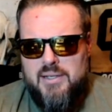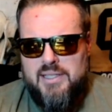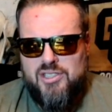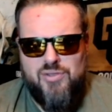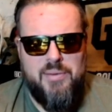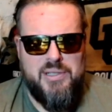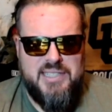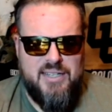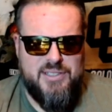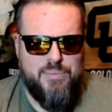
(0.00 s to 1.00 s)
extremely
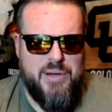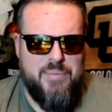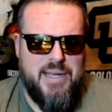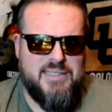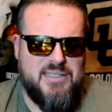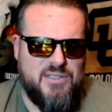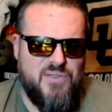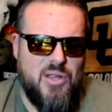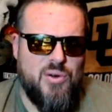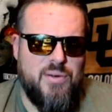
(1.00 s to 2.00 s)
talented Bree Maestas.
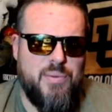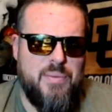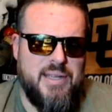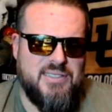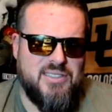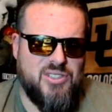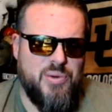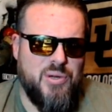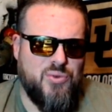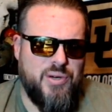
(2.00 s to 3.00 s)
Follow her at Bree Maestas
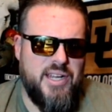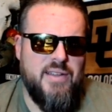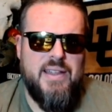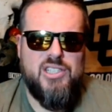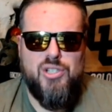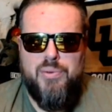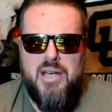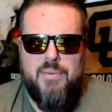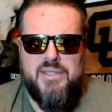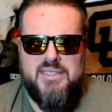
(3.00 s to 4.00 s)
303. She'll be
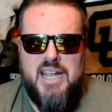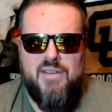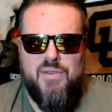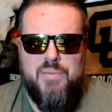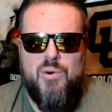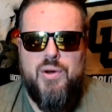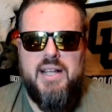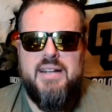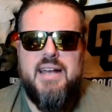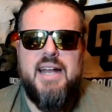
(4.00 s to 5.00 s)
on with us every
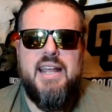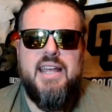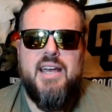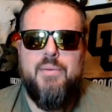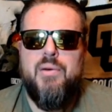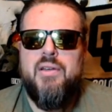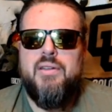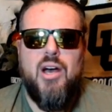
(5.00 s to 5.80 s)
morning at 10 a.m.